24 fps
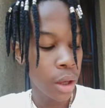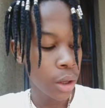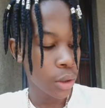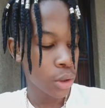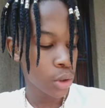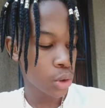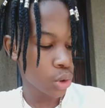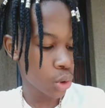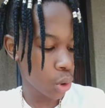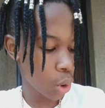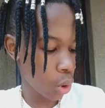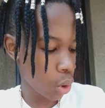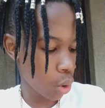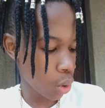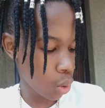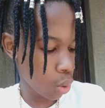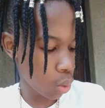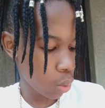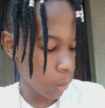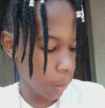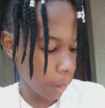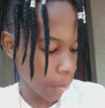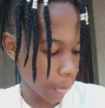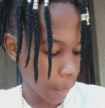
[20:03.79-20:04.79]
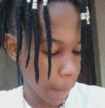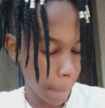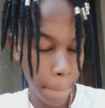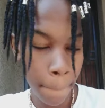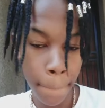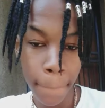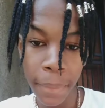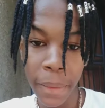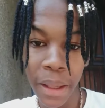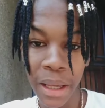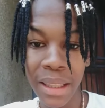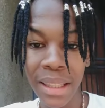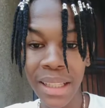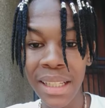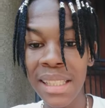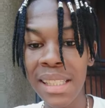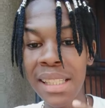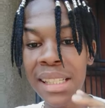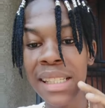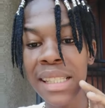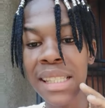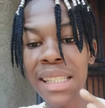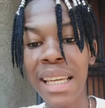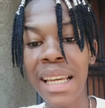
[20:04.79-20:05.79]
So this
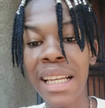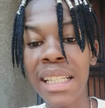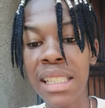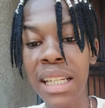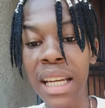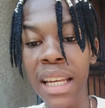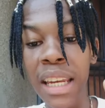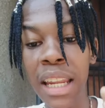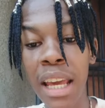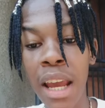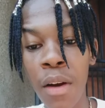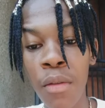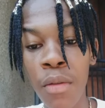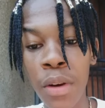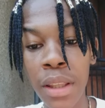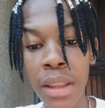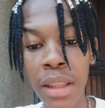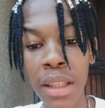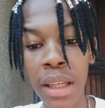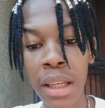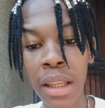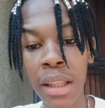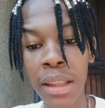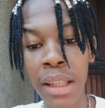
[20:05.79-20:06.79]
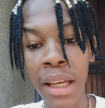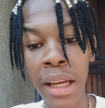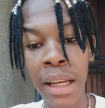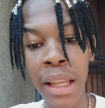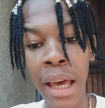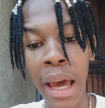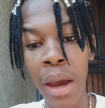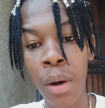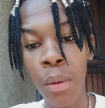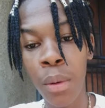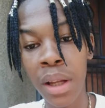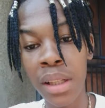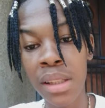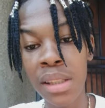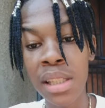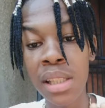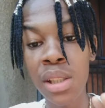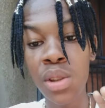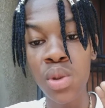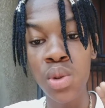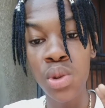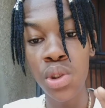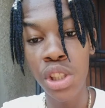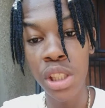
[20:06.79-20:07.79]
is each and everything that I wanted
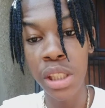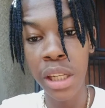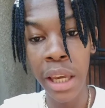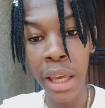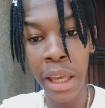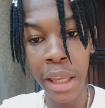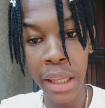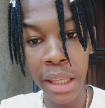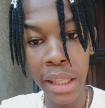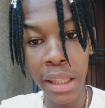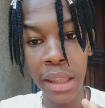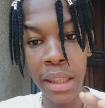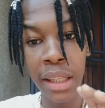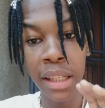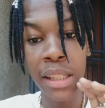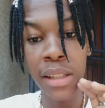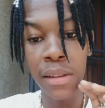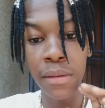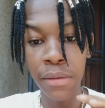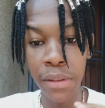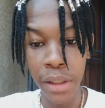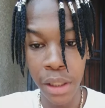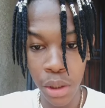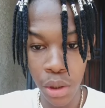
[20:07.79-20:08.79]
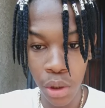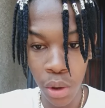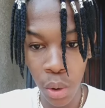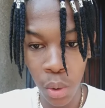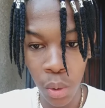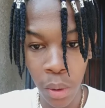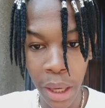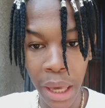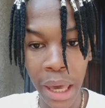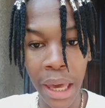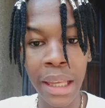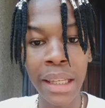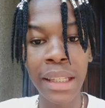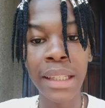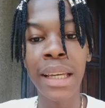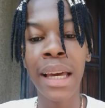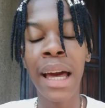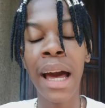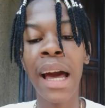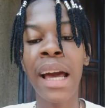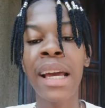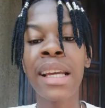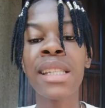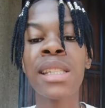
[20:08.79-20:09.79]
to share in this video. And
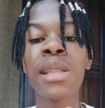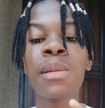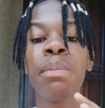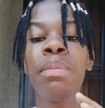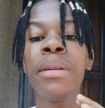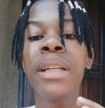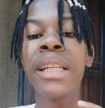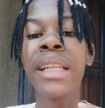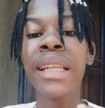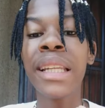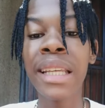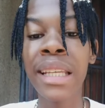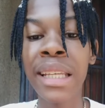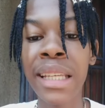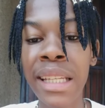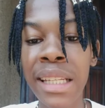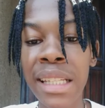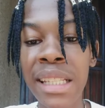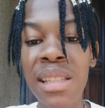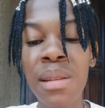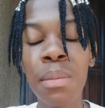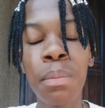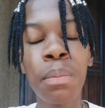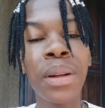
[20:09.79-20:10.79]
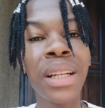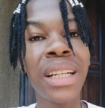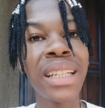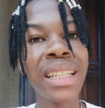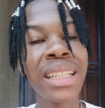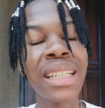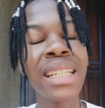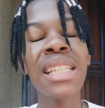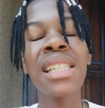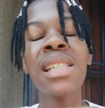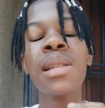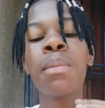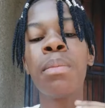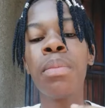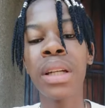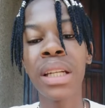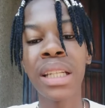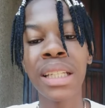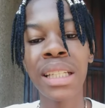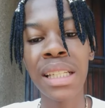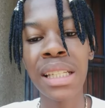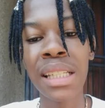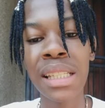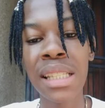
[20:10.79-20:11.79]
guys, please, please,
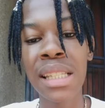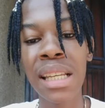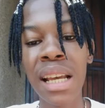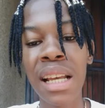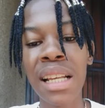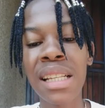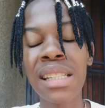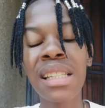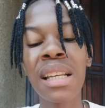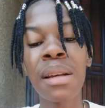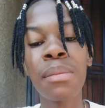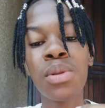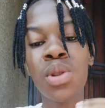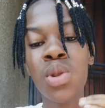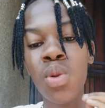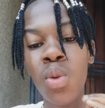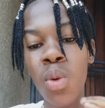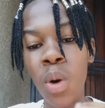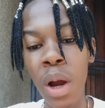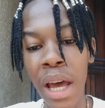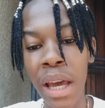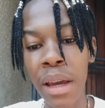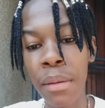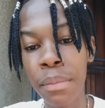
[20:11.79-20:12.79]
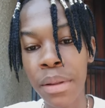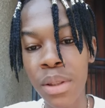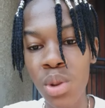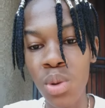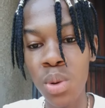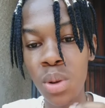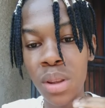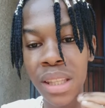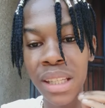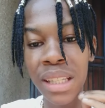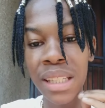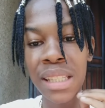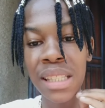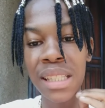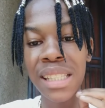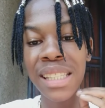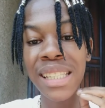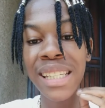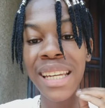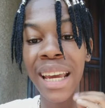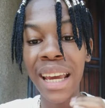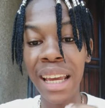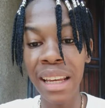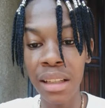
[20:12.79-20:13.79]
please subscribe to this
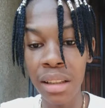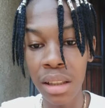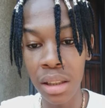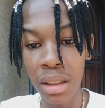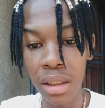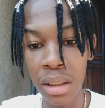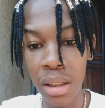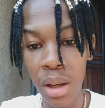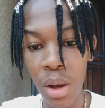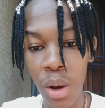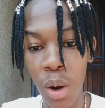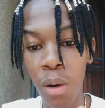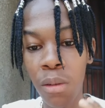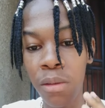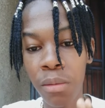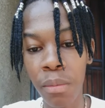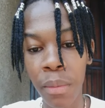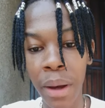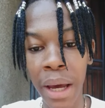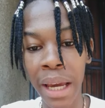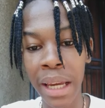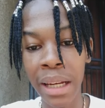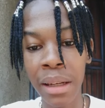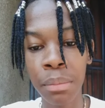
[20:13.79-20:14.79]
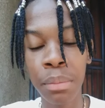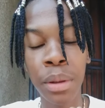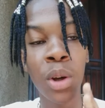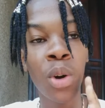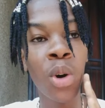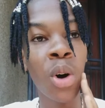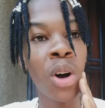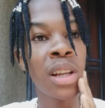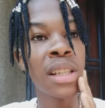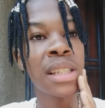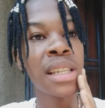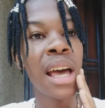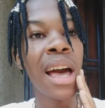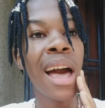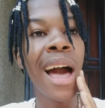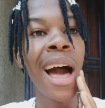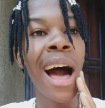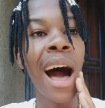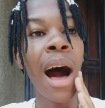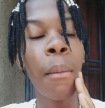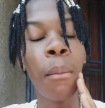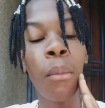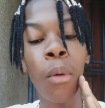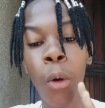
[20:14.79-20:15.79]
channel of mine, because
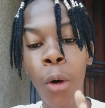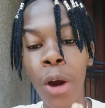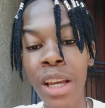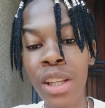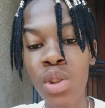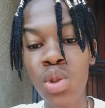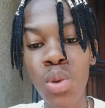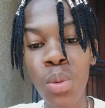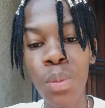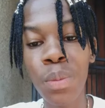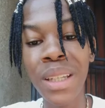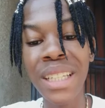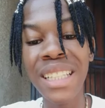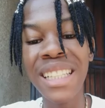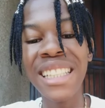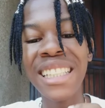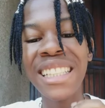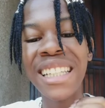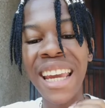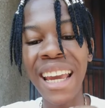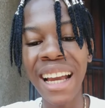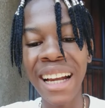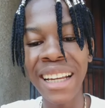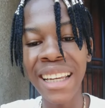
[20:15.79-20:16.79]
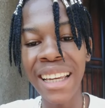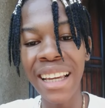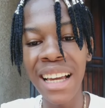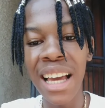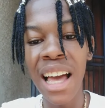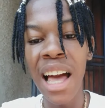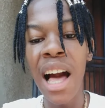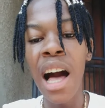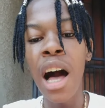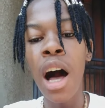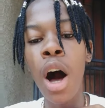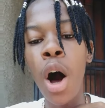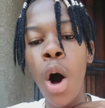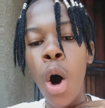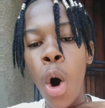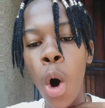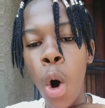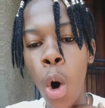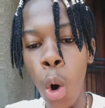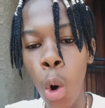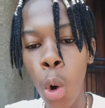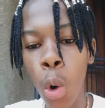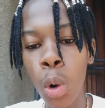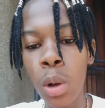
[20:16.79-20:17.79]
I'm going to be sharing a
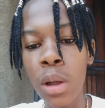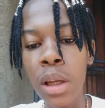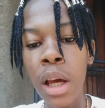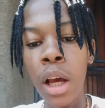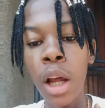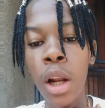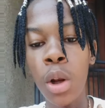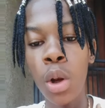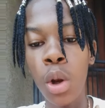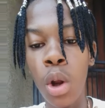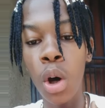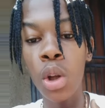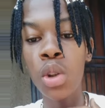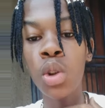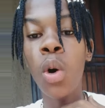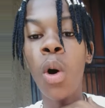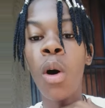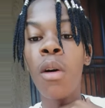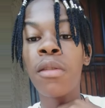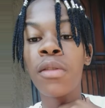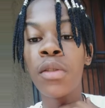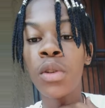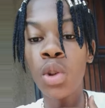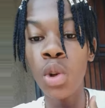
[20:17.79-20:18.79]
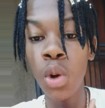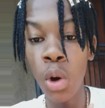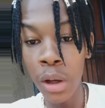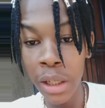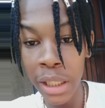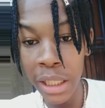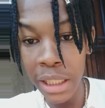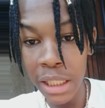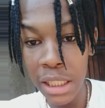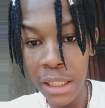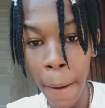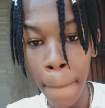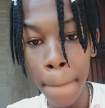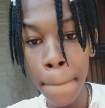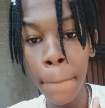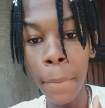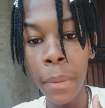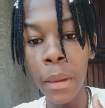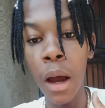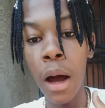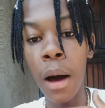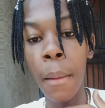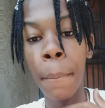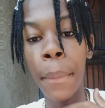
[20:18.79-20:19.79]
whole lot of knowledge
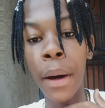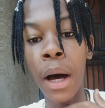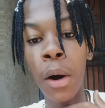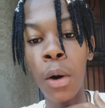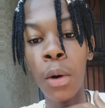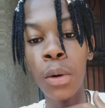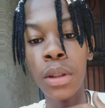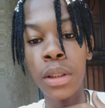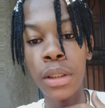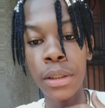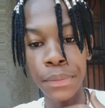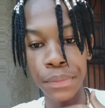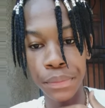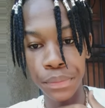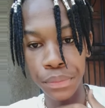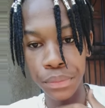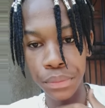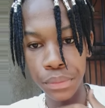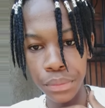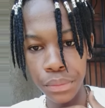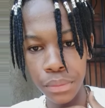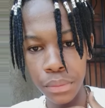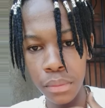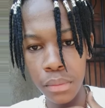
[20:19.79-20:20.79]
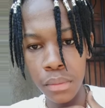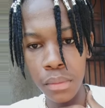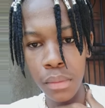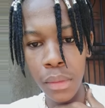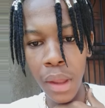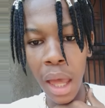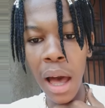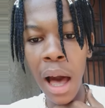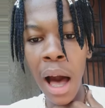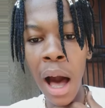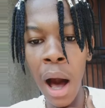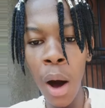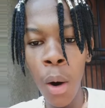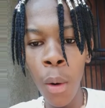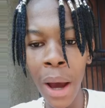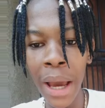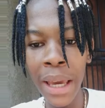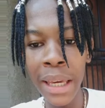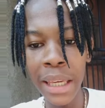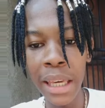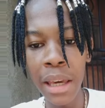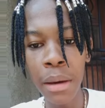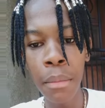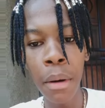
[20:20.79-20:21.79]
about how I
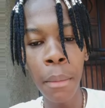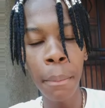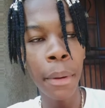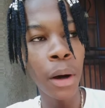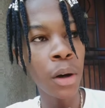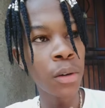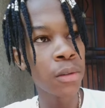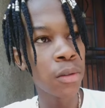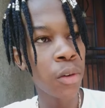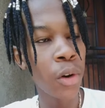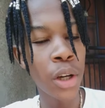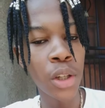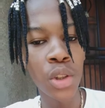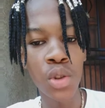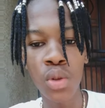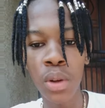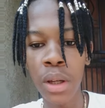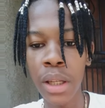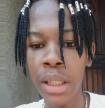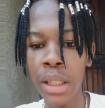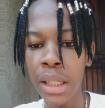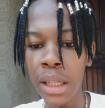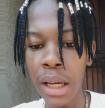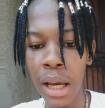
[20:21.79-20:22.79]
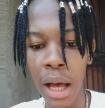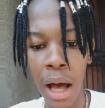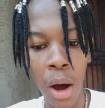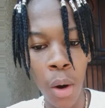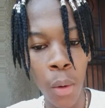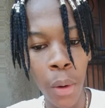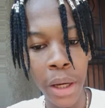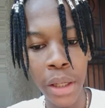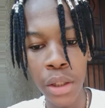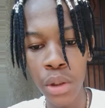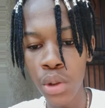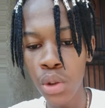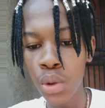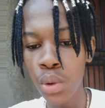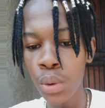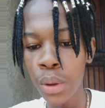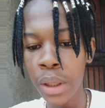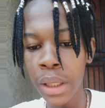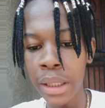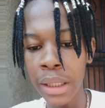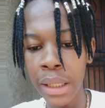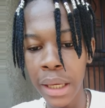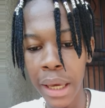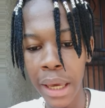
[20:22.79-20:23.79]
came about forex trading, how I knew
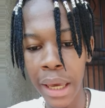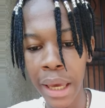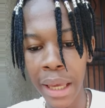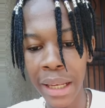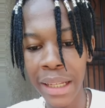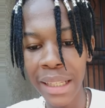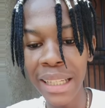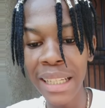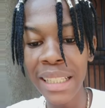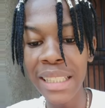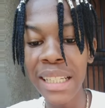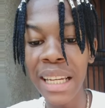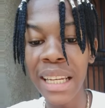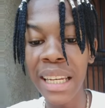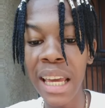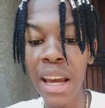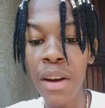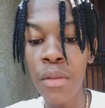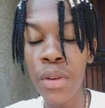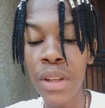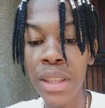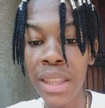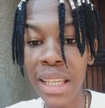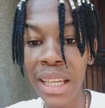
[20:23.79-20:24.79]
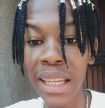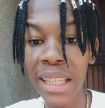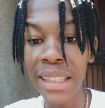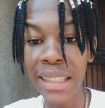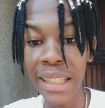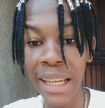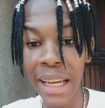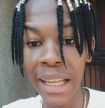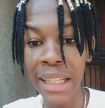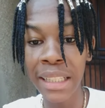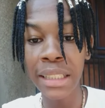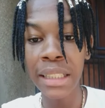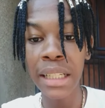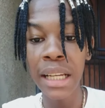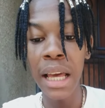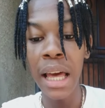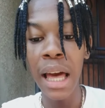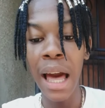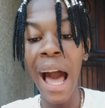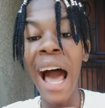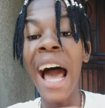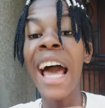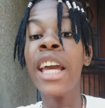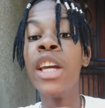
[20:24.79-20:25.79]
it, and each and everything that
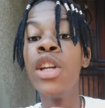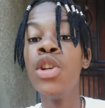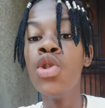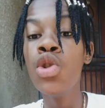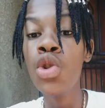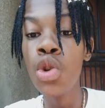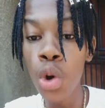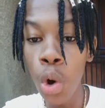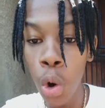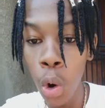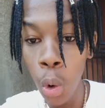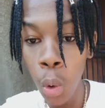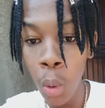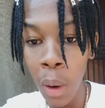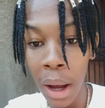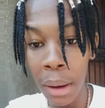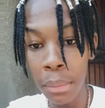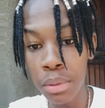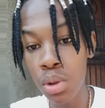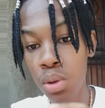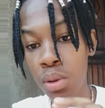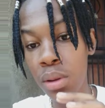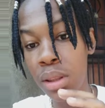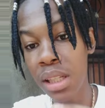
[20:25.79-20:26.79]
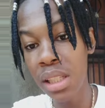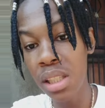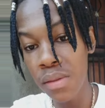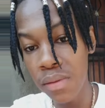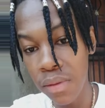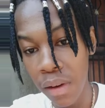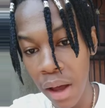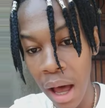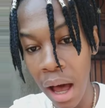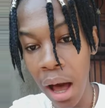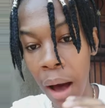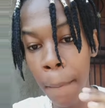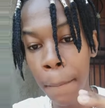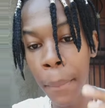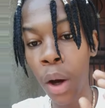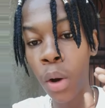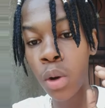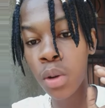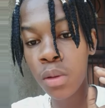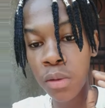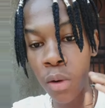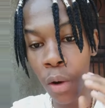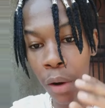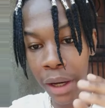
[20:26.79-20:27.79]
I know up to this far about
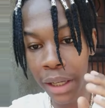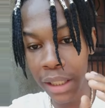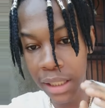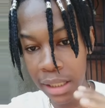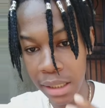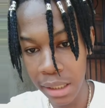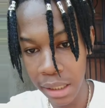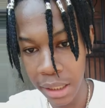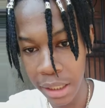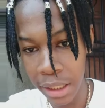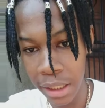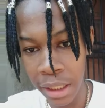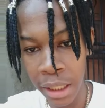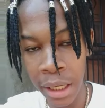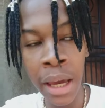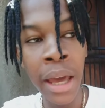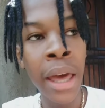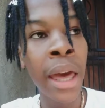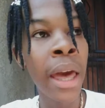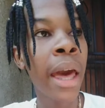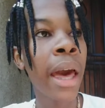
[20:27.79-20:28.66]
forex trading.